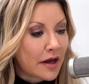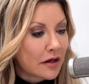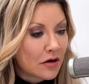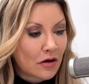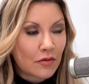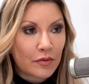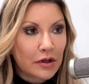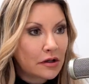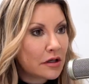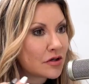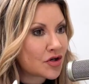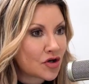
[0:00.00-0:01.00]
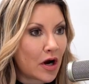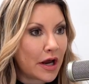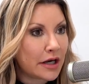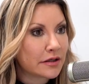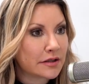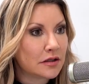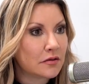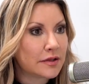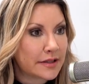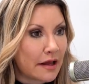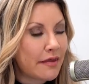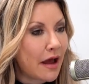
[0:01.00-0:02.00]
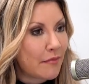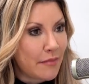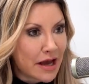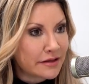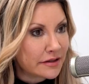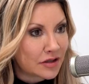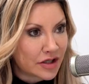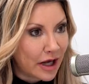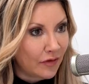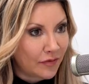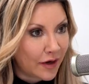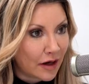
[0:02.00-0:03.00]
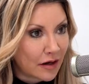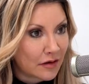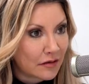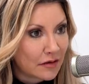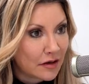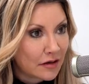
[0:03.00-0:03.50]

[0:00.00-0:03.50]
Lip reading: that you're really trying to send that message out there.